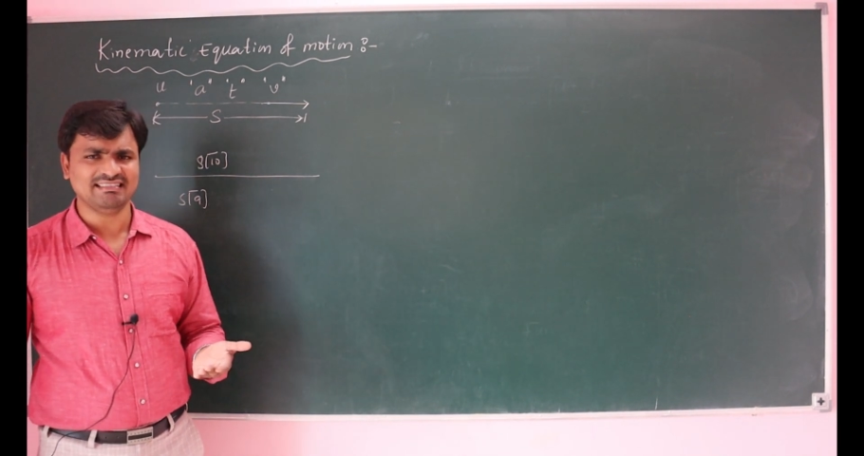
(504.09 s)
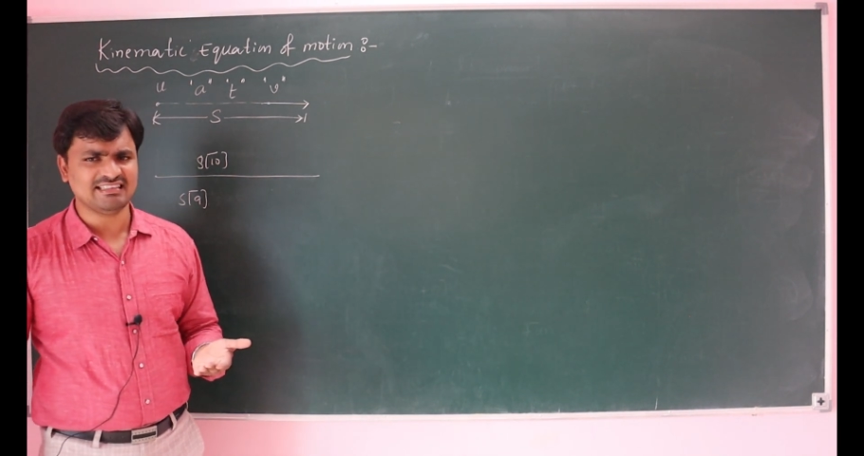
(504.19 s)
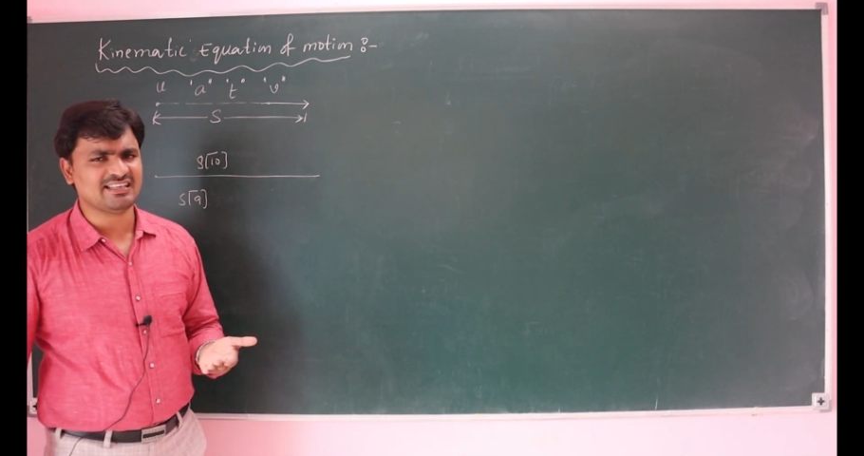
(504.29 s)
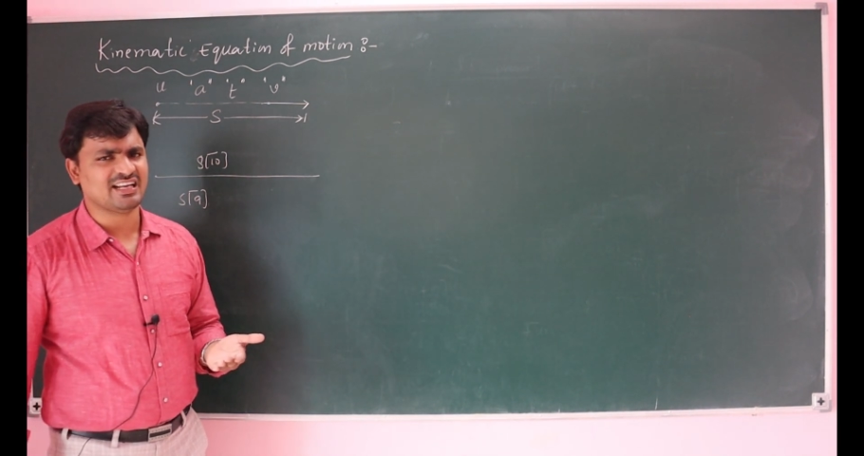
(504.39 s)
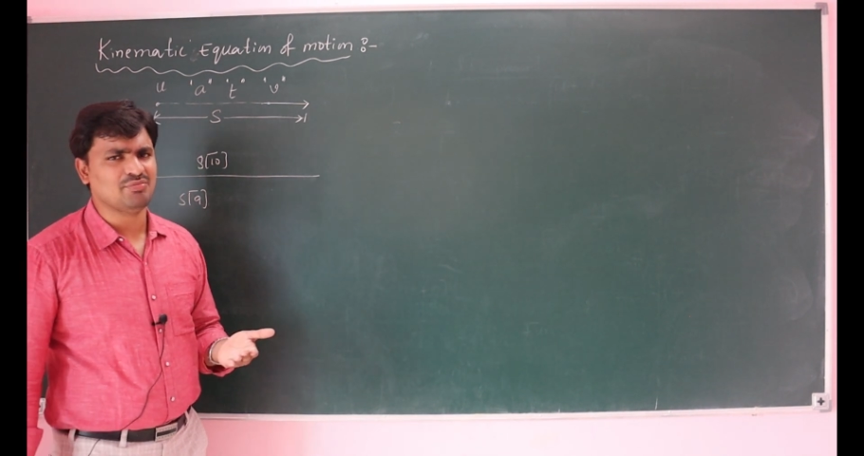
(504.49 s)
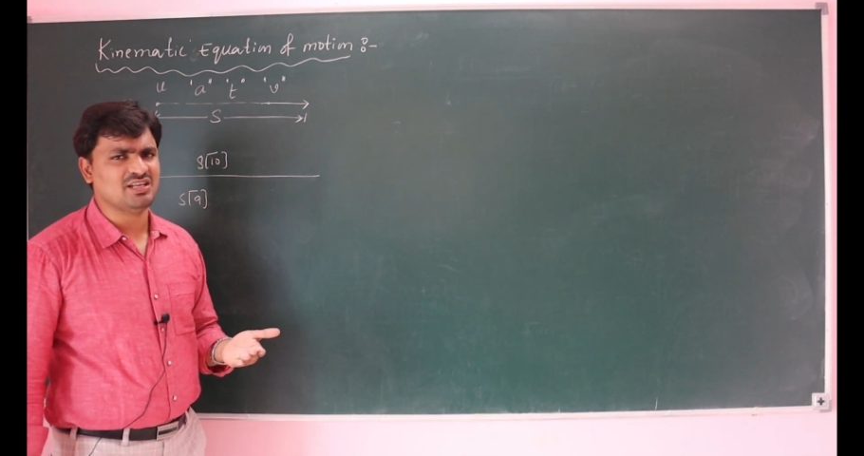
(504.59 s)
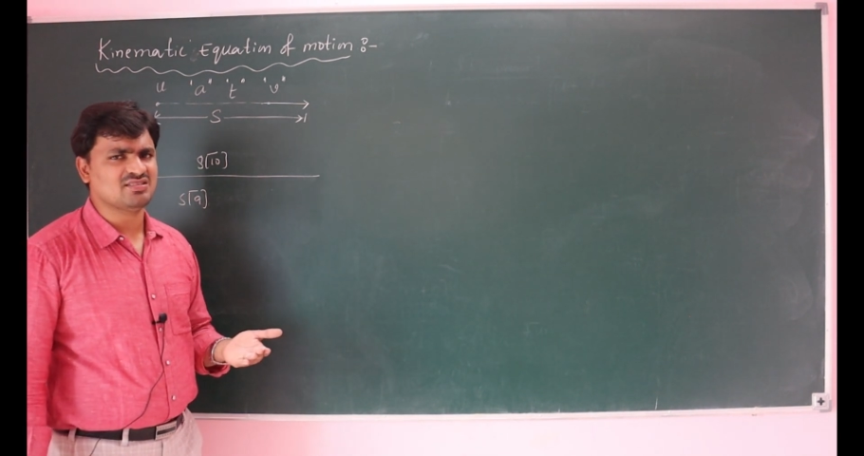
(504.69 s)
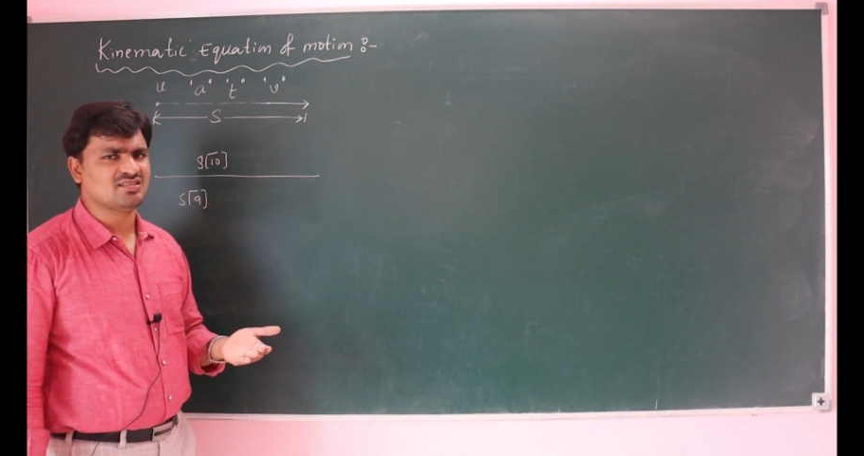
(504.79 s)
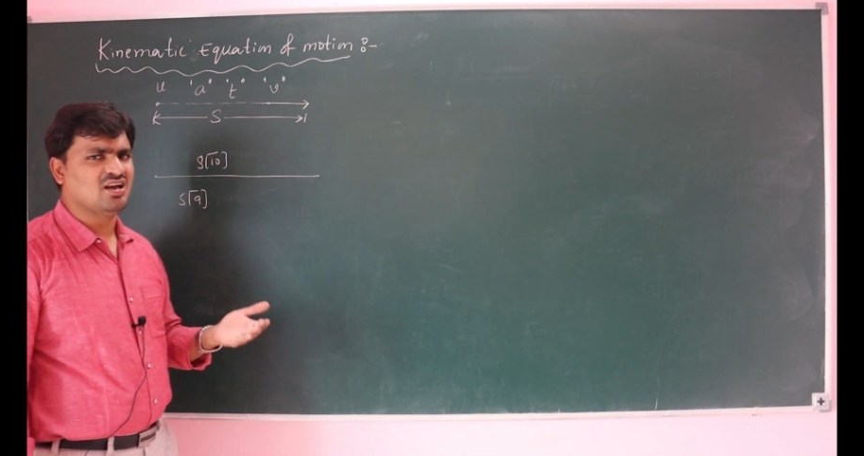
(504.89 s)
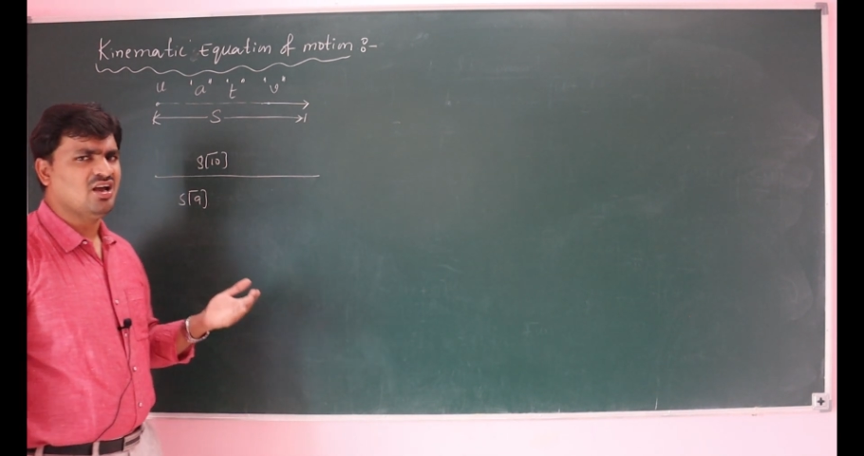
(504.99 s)
10th second
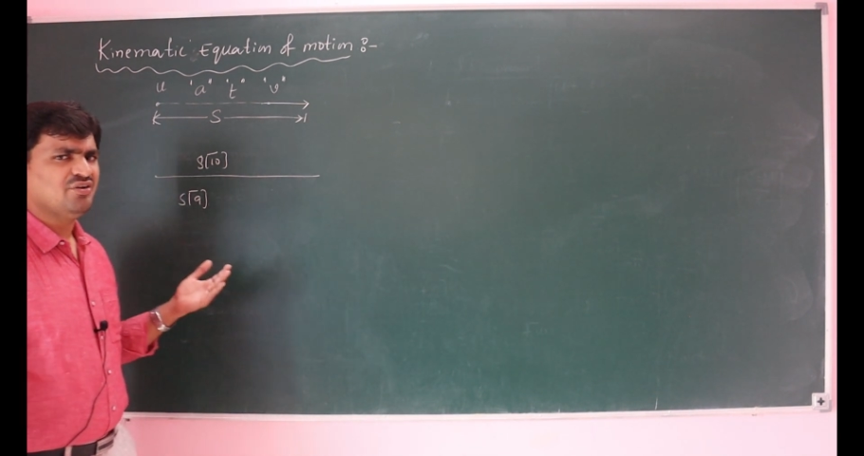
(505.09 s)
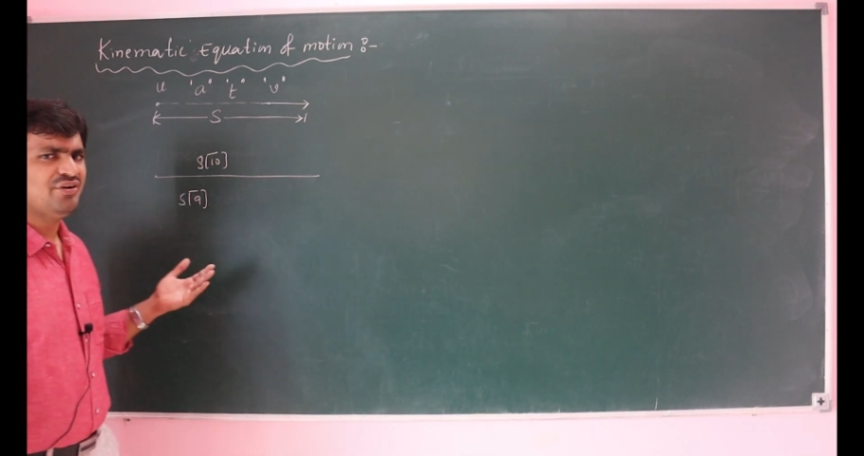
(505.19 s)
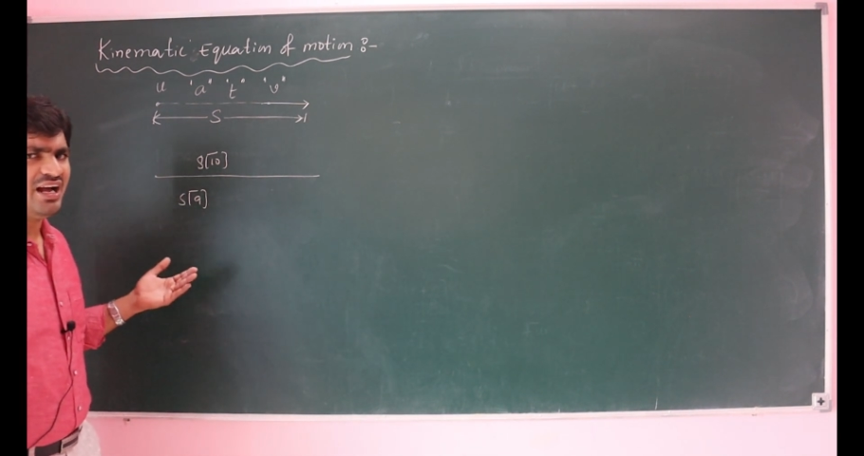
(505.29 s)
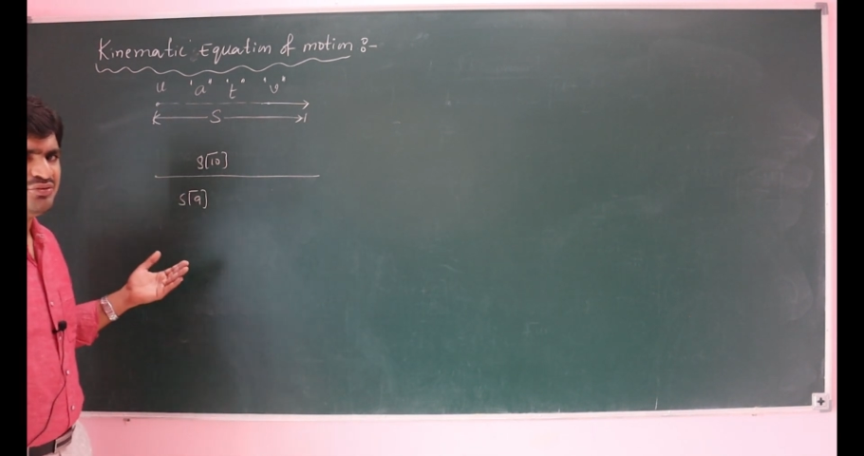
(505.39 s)
means we